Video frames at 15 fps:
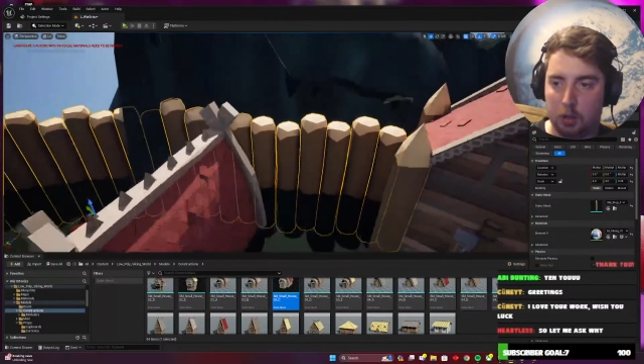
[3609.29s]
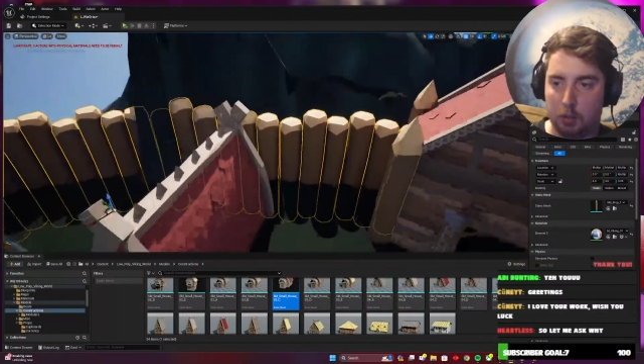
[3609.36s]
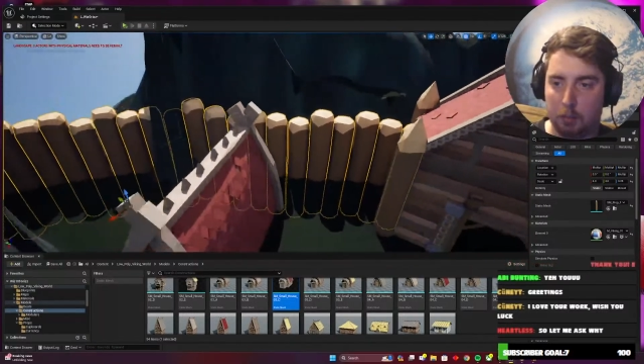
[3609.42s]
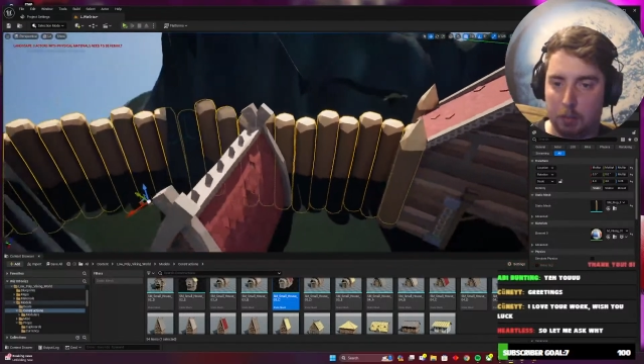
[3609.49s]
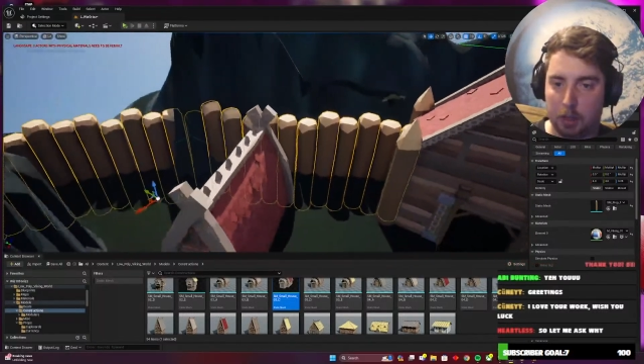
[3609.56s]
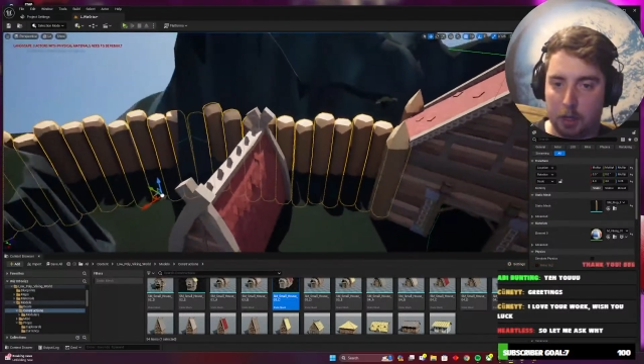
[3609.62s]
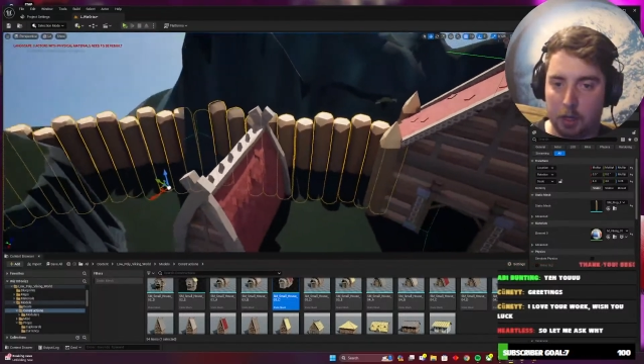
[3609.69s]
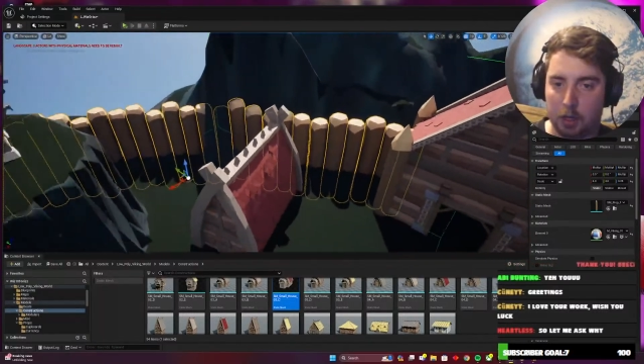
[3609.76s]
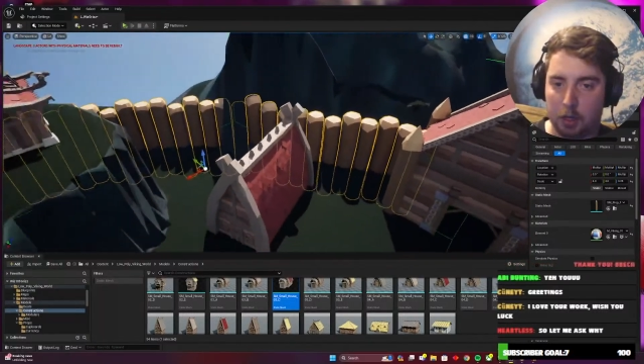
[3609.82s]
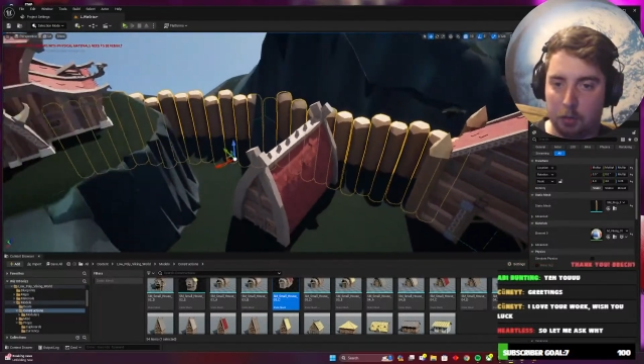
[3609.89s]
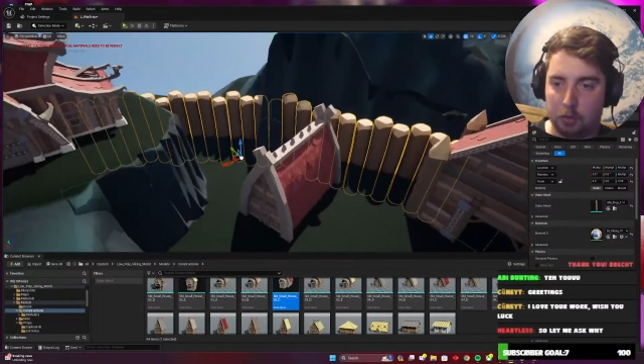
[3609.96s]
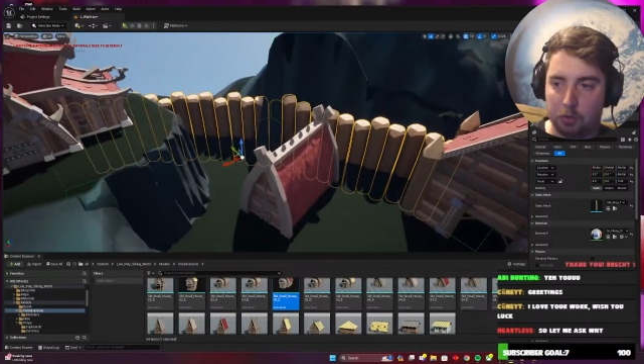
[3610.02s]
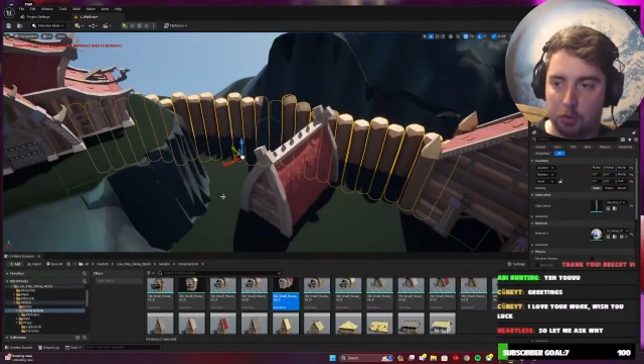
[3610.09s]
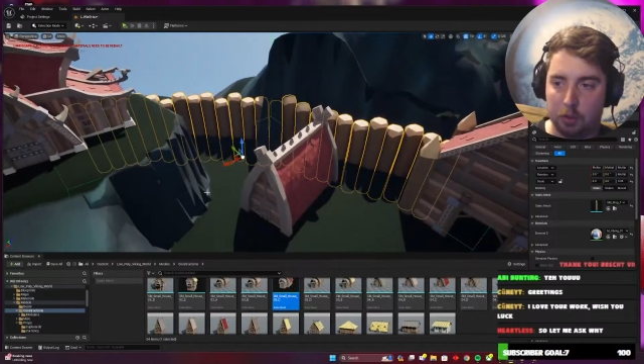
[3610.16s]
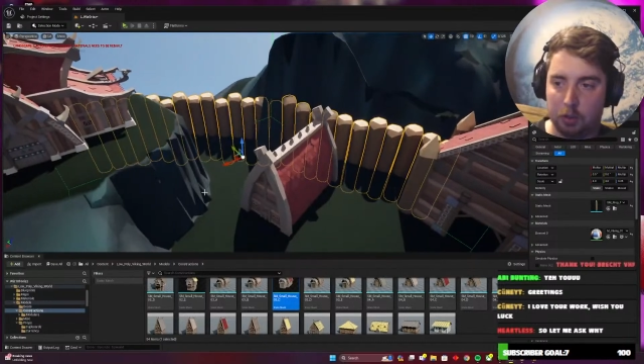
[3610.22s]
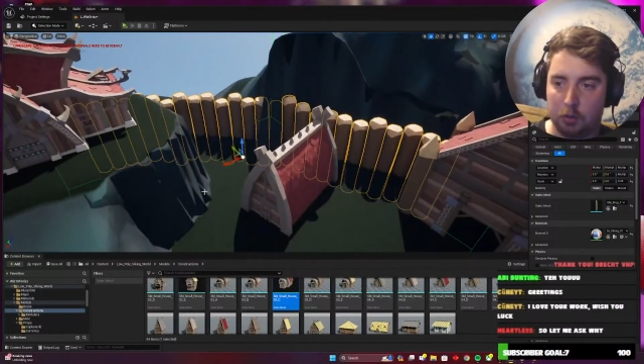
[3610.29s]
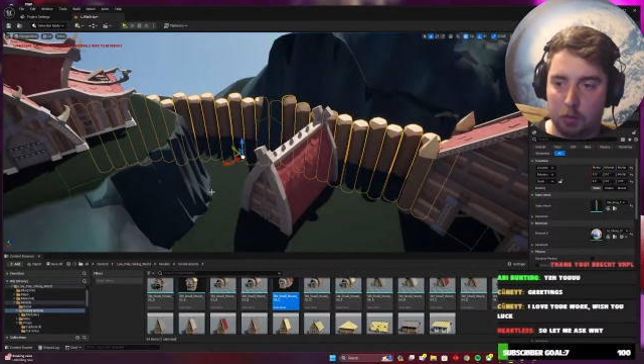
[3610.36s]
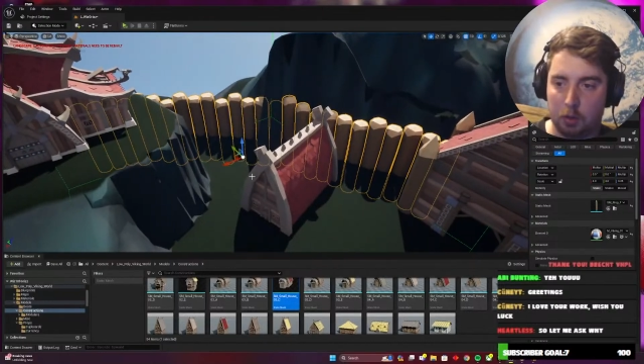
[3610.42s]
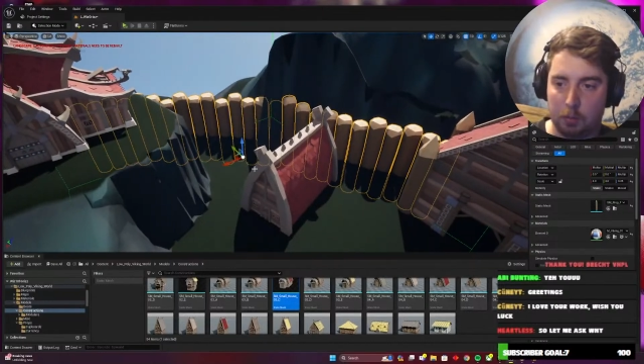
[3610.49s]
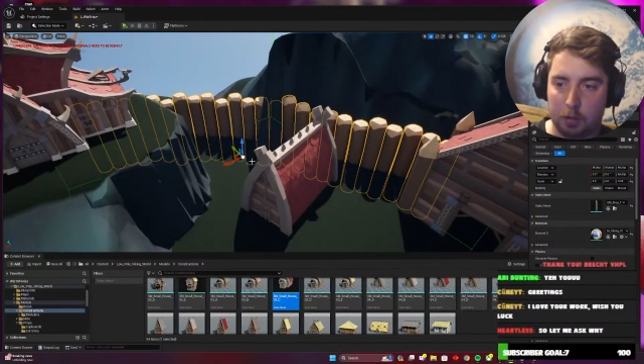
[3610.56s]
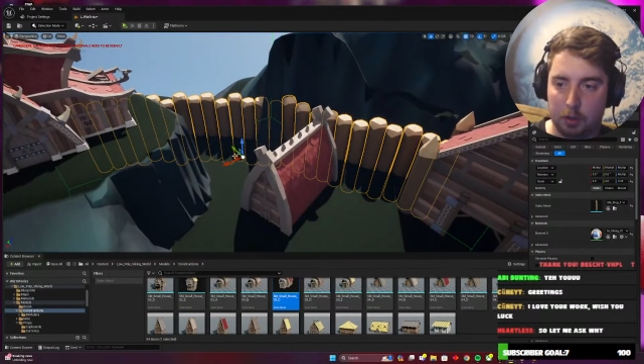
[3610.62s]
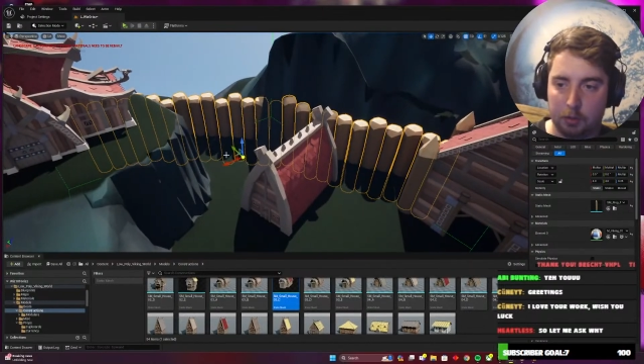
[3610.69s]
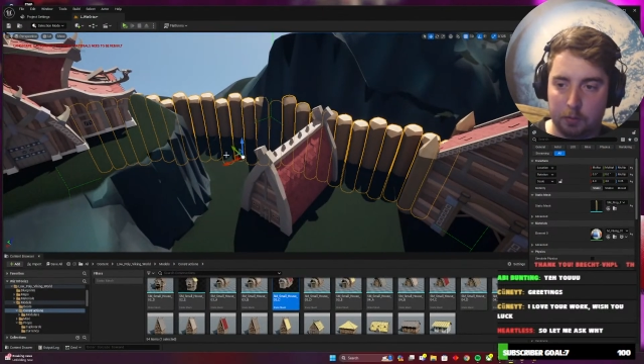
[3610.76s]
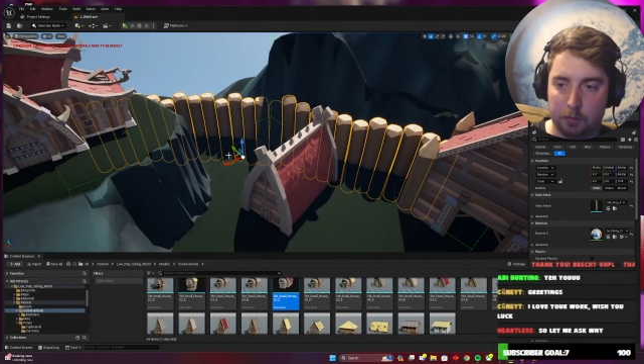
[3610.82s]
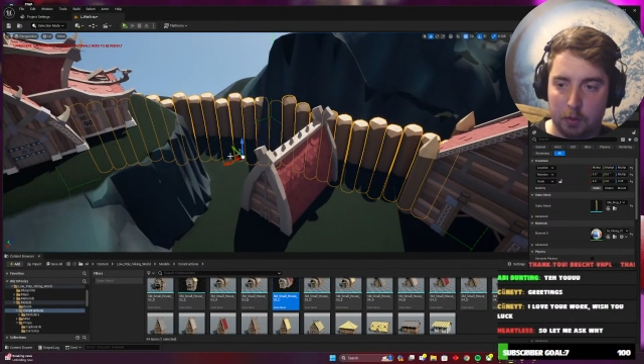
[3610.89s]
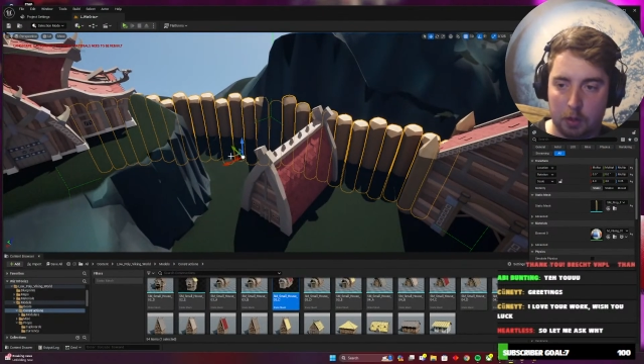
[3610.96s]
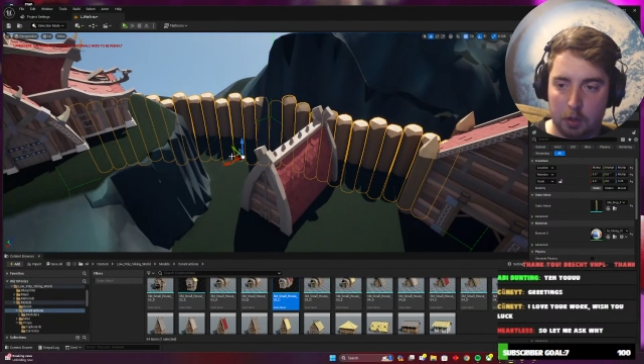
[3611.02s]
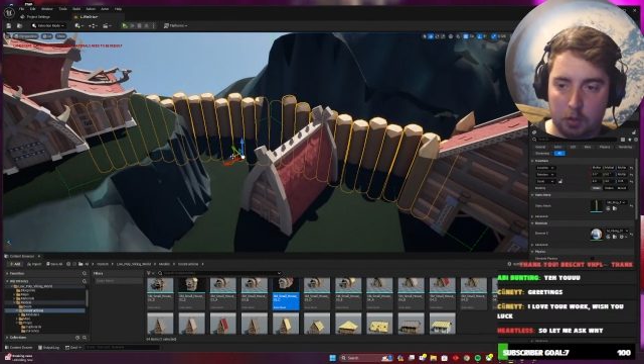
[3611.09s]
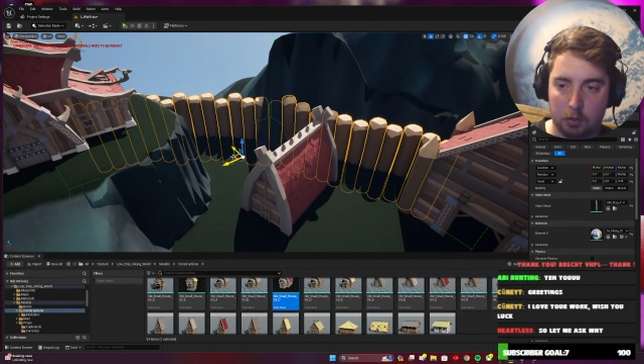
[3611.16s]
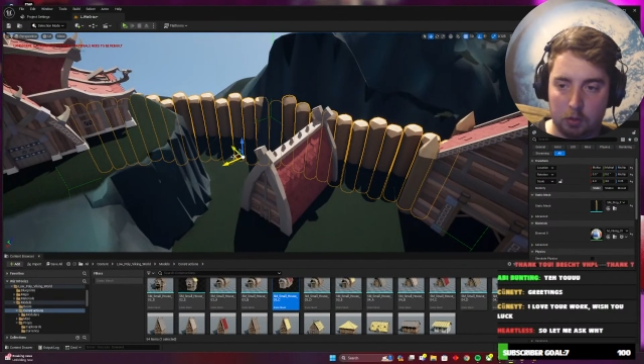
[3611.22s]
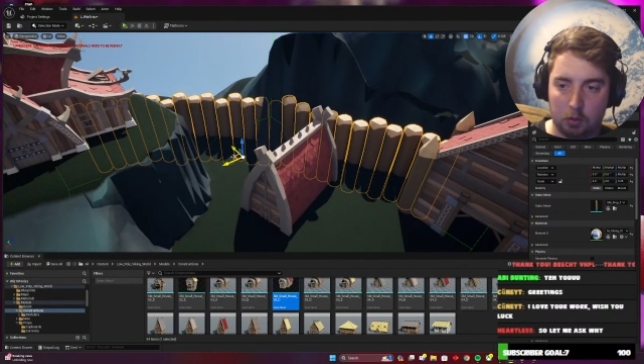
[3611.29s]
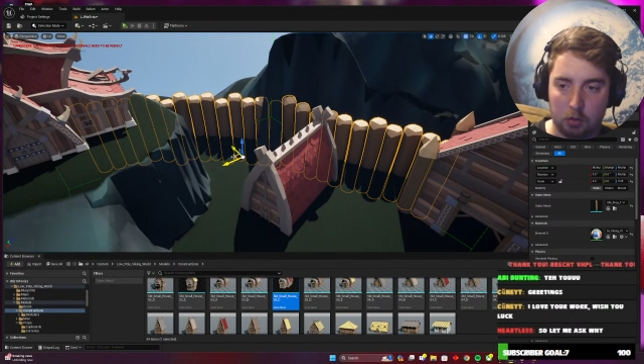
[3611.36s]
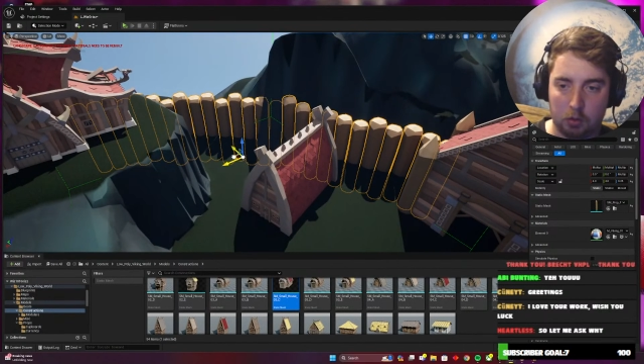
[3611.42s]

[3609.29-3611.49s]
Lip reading: main house is in the right place first.